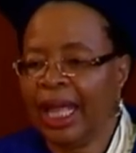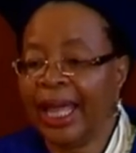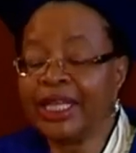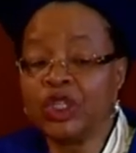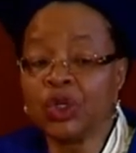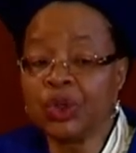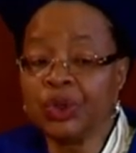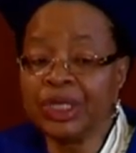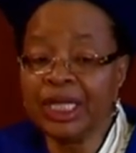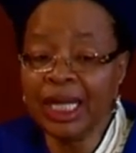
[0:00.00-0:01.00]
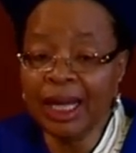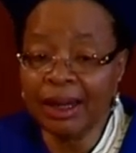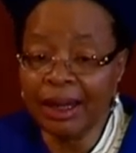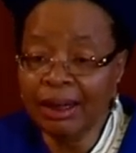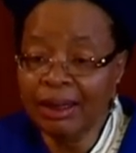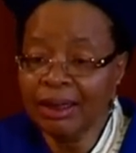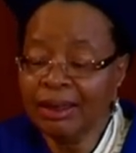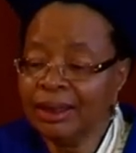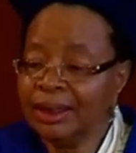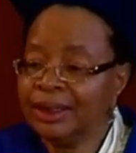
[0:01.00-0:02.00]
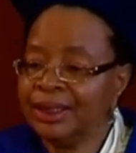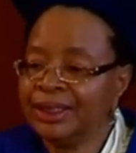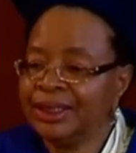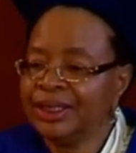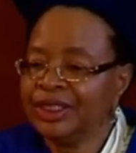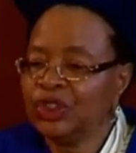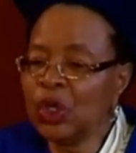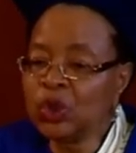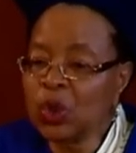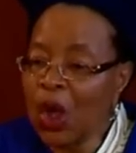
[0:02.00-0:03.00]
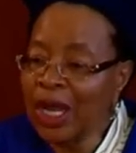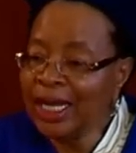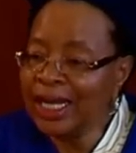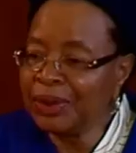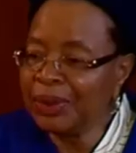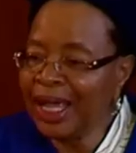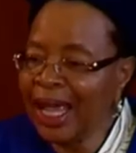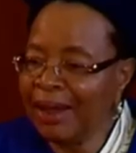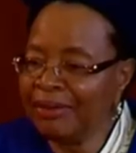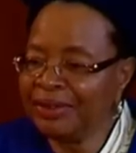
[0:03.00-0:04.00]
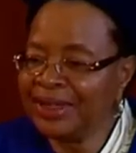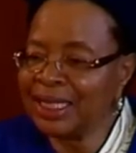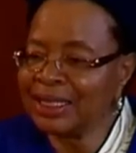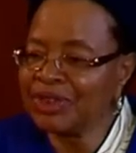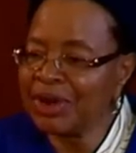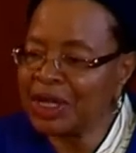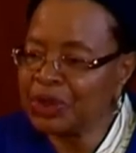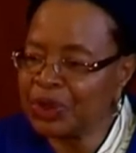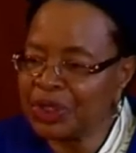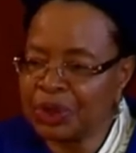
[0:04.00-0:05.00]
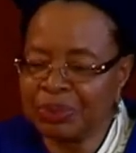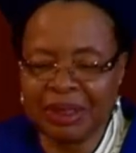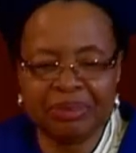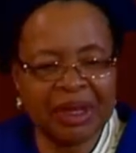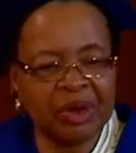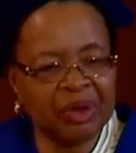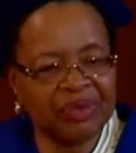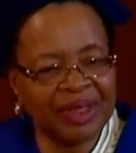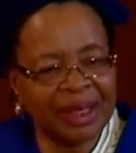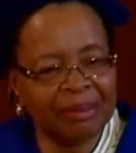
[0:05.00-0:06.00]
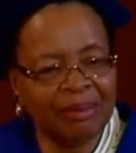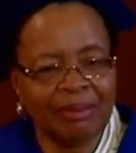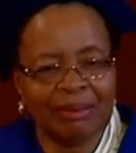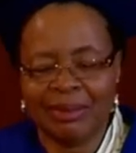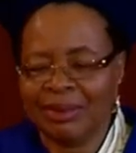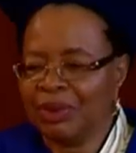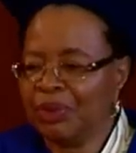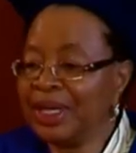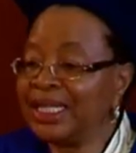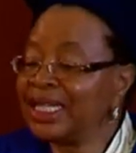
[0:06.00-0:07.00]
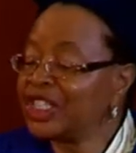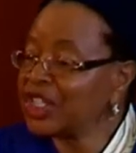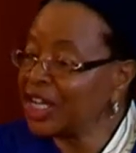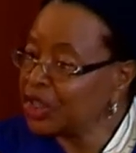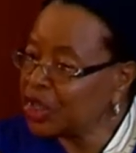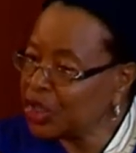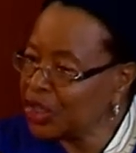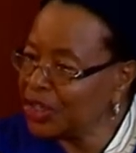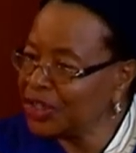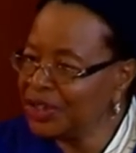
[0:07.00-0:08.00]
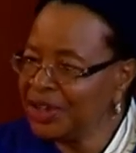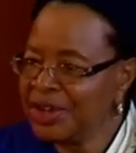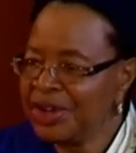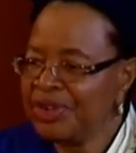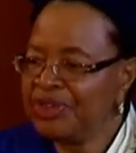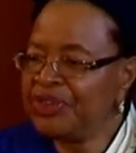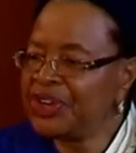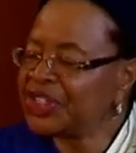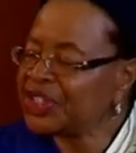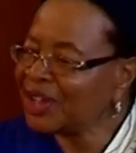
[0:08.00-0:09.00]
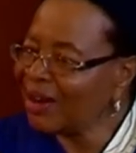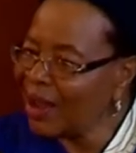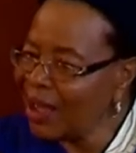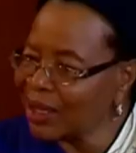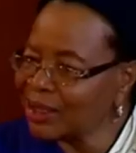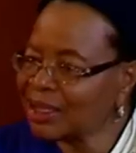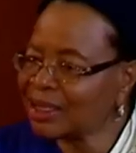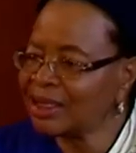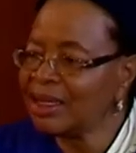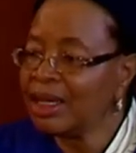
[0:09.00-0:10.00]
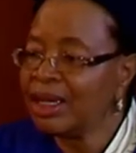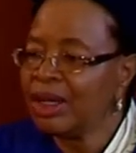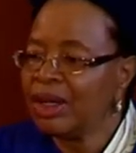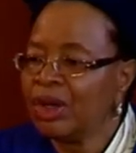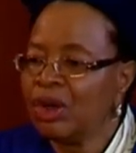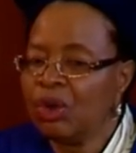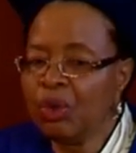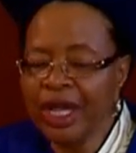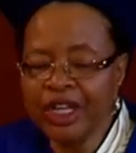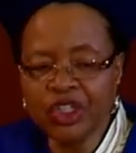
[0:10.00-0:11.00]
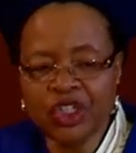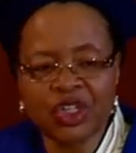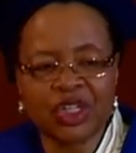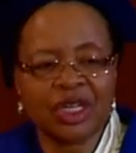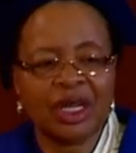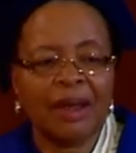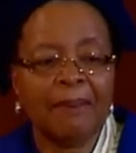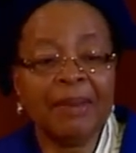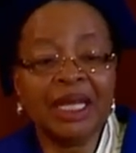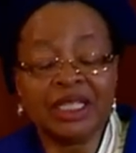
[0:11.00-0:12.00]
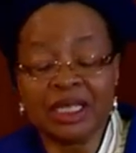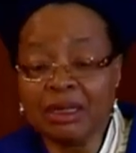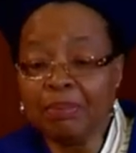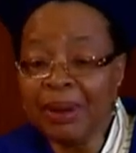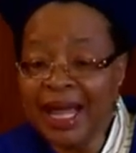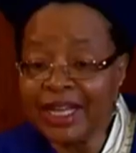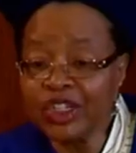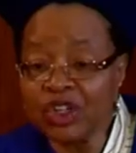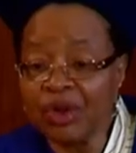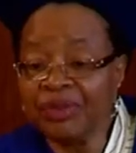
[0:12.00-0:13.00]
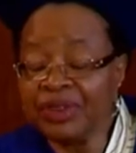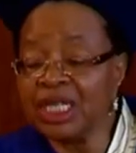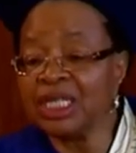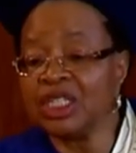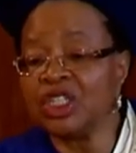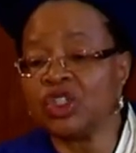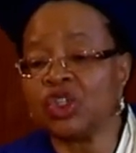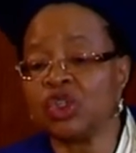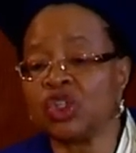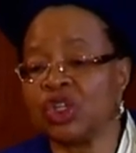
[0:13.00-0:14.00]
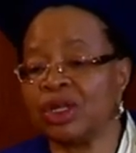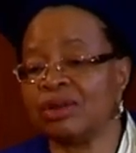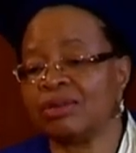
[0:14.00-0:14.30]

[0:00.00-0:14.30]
As you could hear, not only we have these graduates, but many of them with distinction, first class, which meets the pledge of this institution